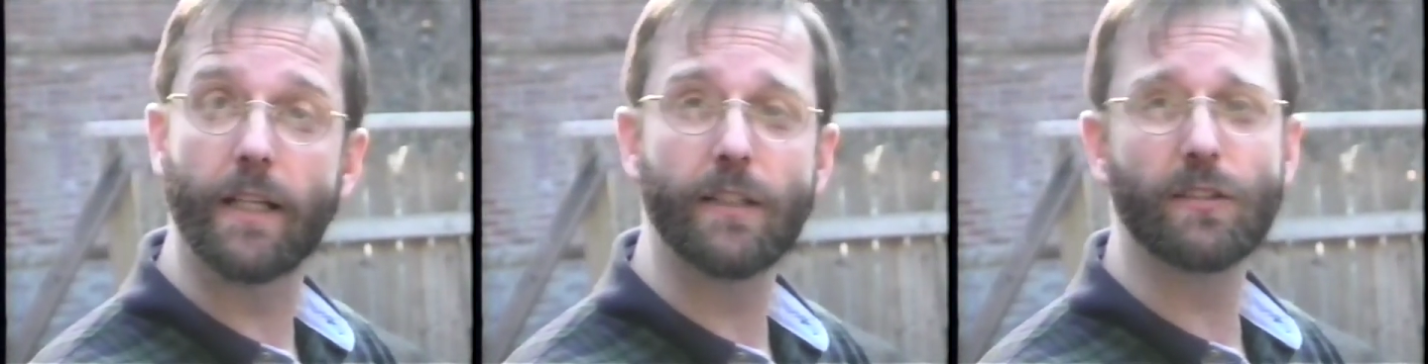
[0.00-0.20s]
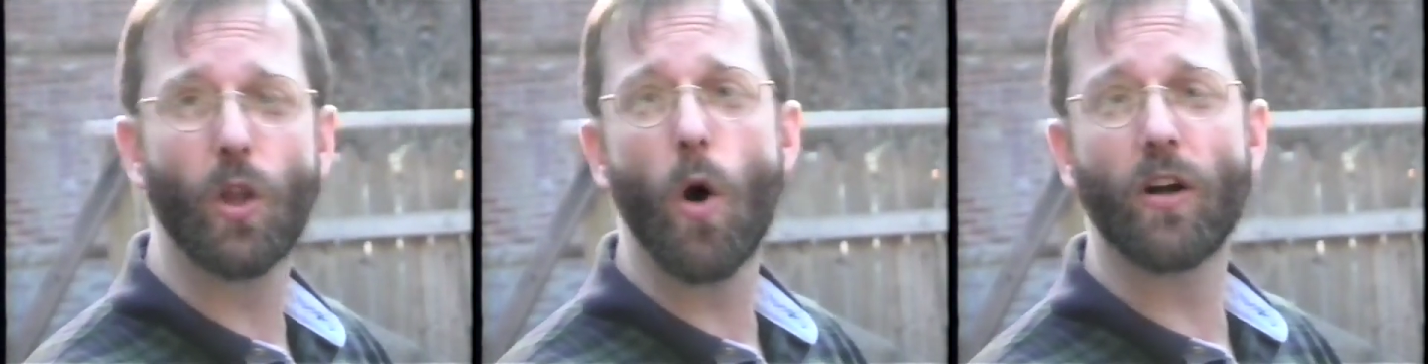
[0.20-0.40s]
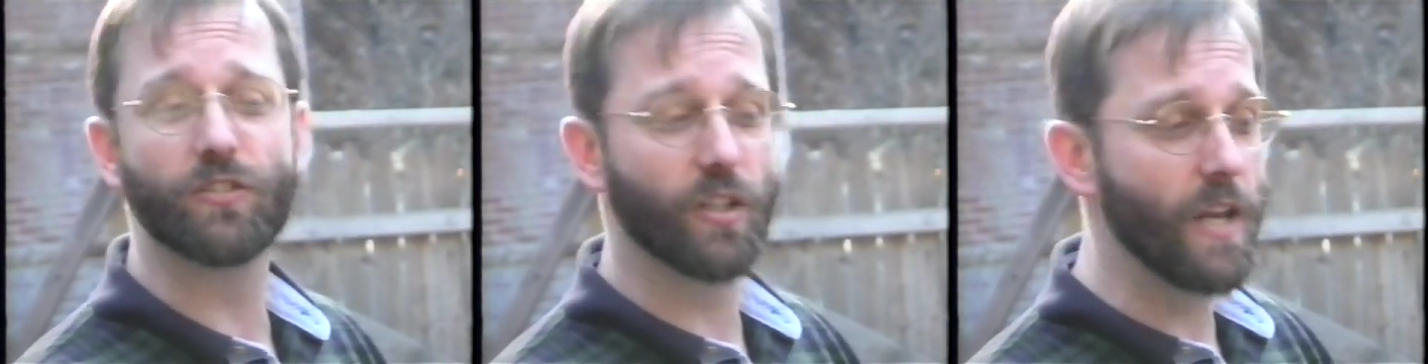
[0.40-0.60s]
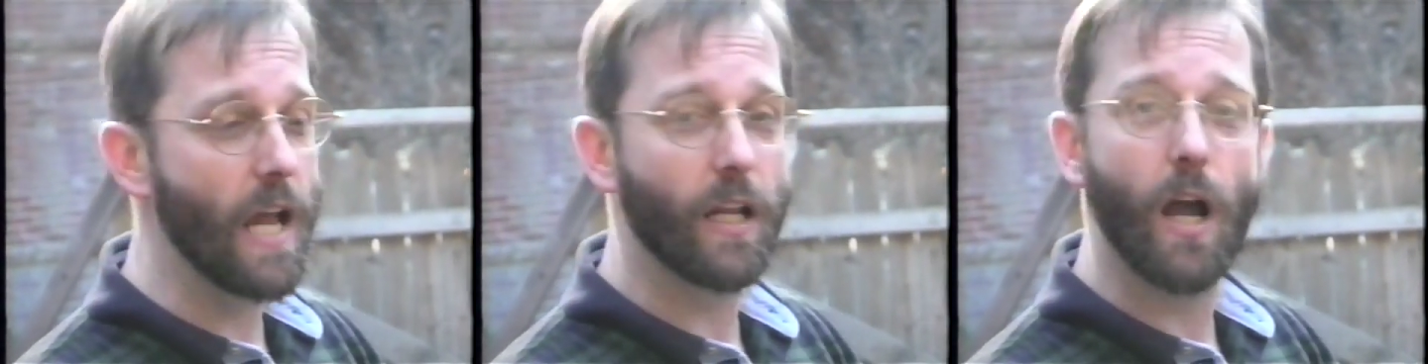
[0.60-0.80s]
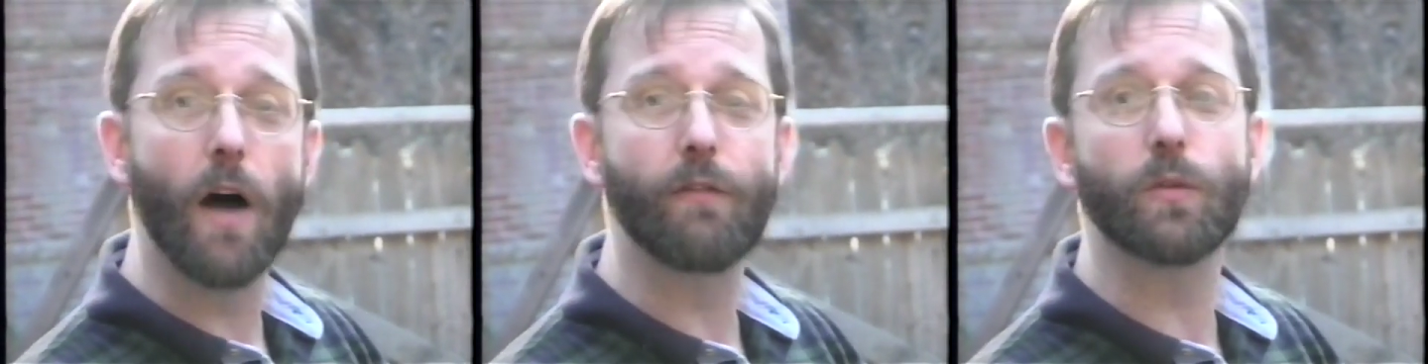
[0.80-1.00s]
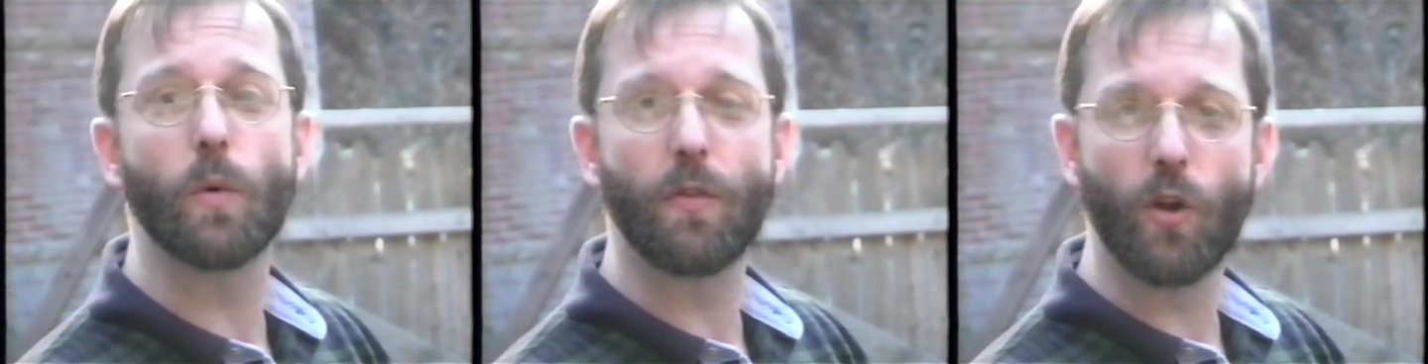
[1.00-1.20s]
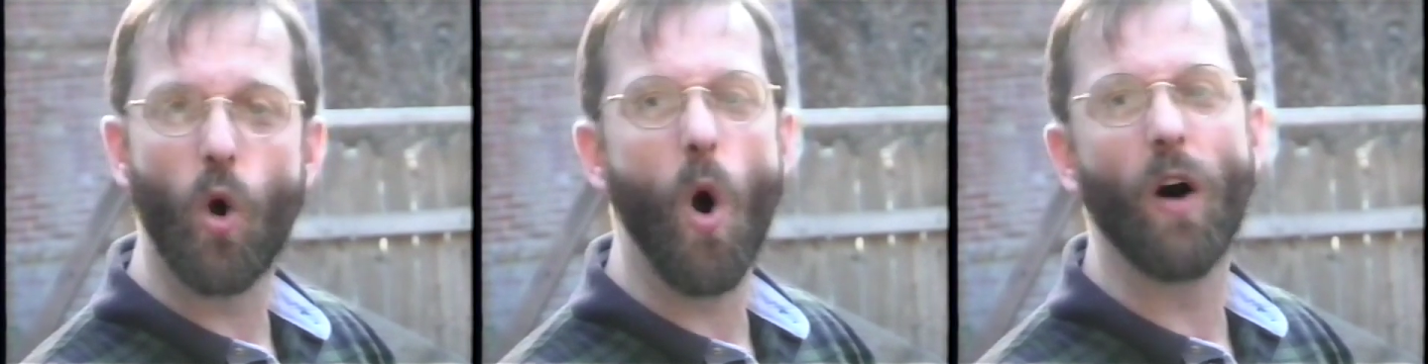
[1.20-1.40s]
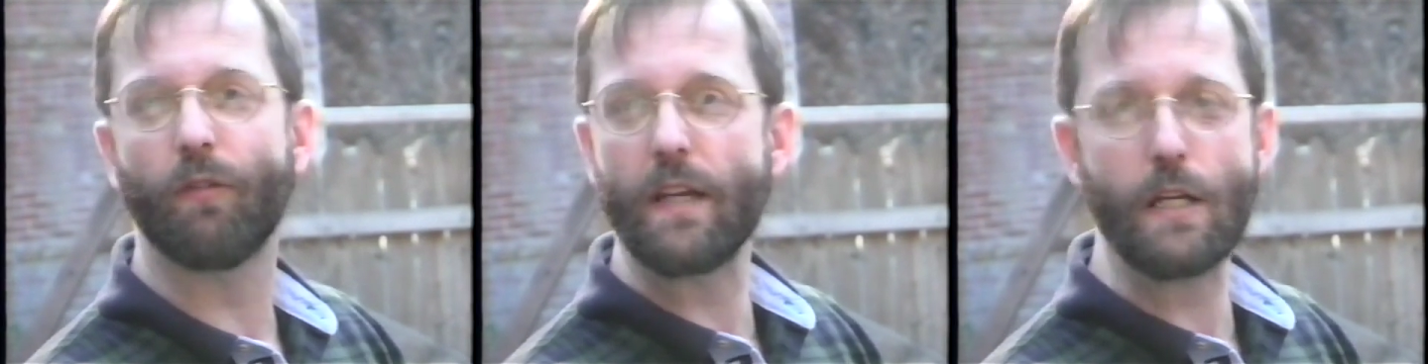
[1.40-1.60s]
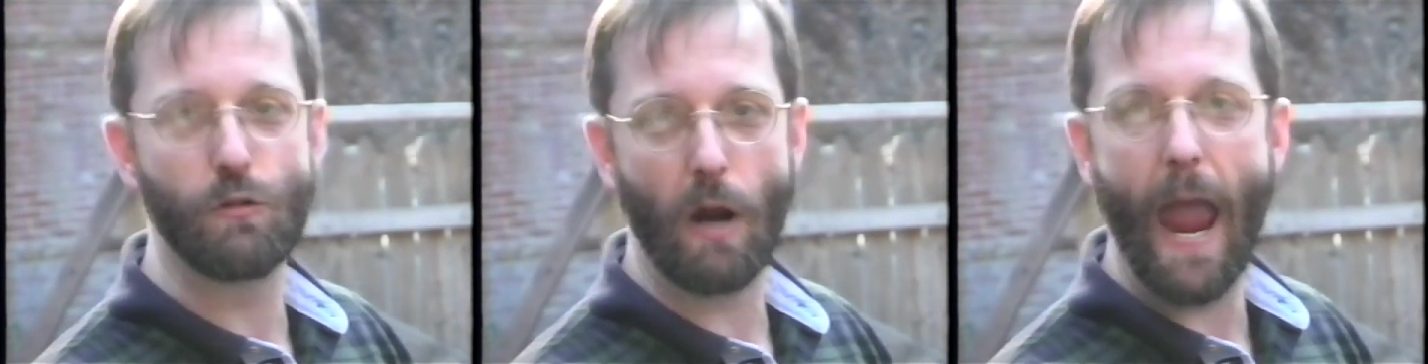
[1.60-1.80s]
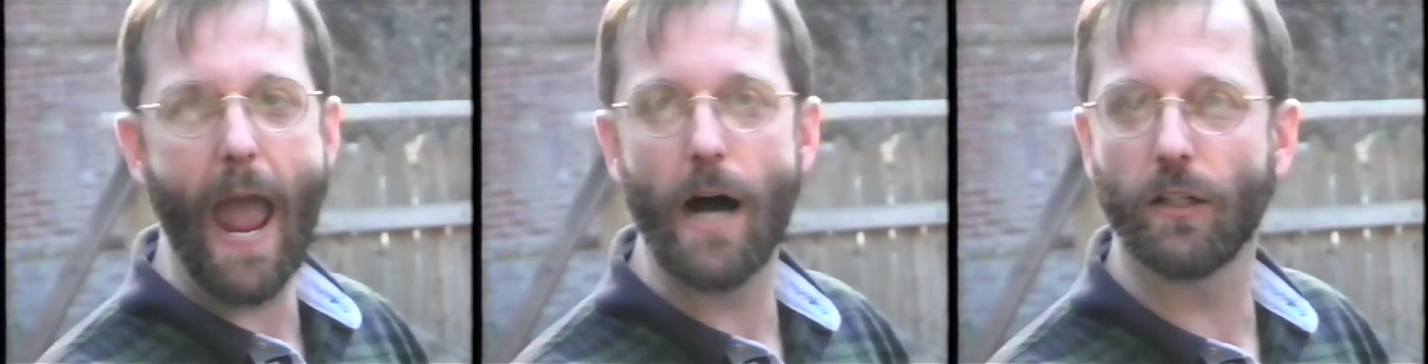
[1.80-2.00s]
as long as they're not covered with coffee
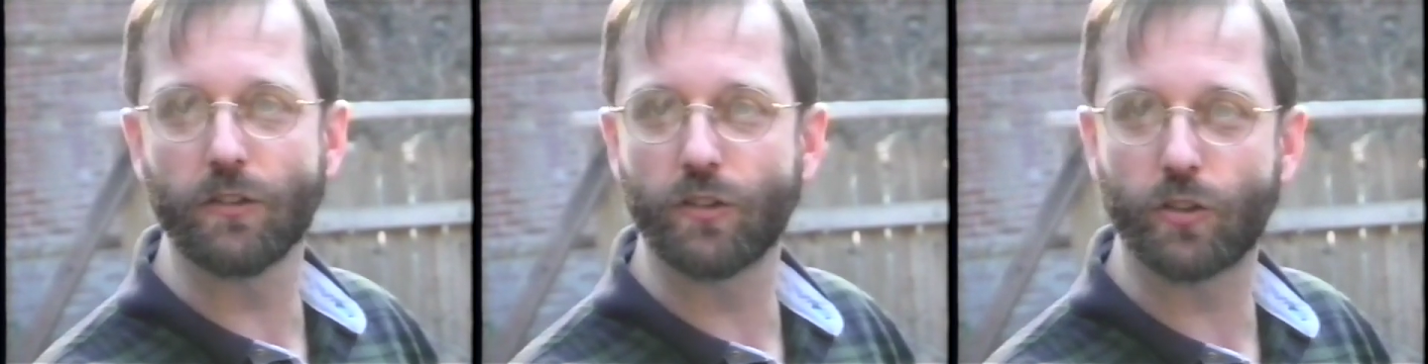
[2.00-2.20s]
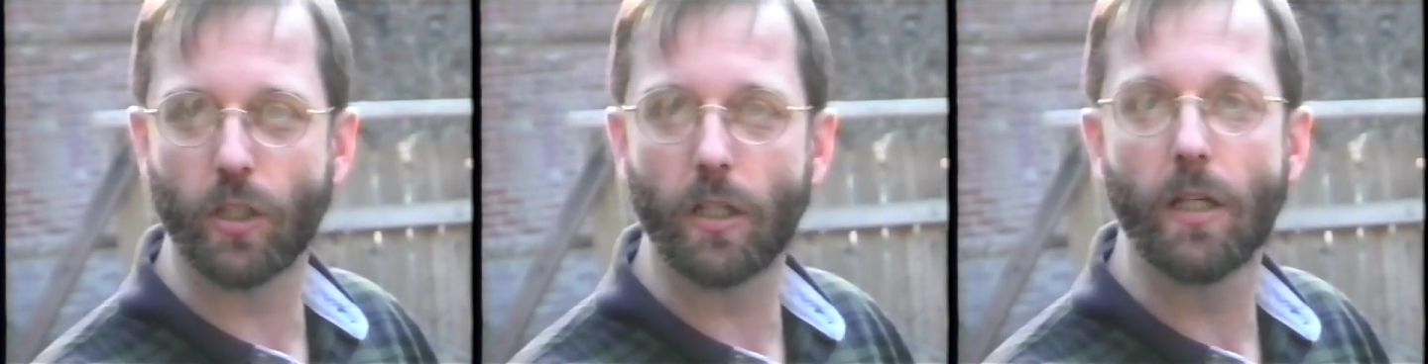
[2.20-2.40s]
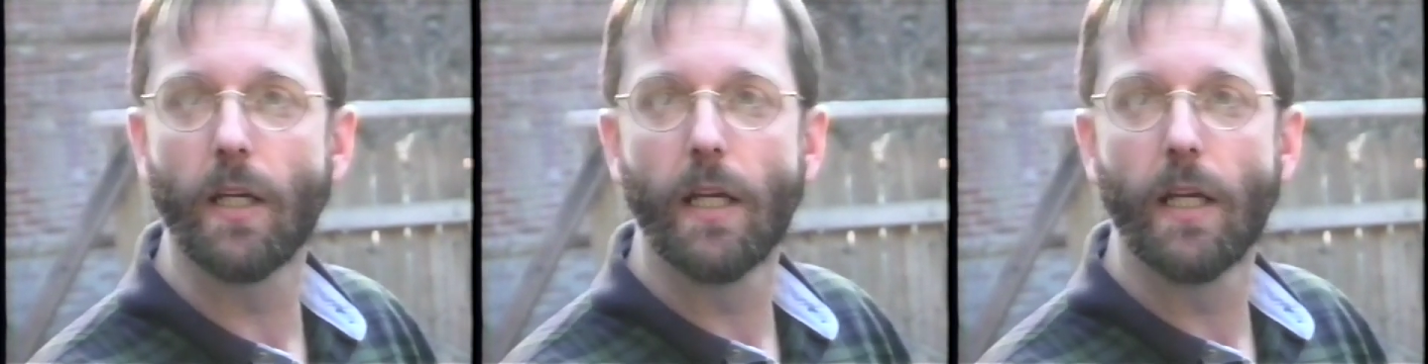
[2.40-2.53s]
grounds or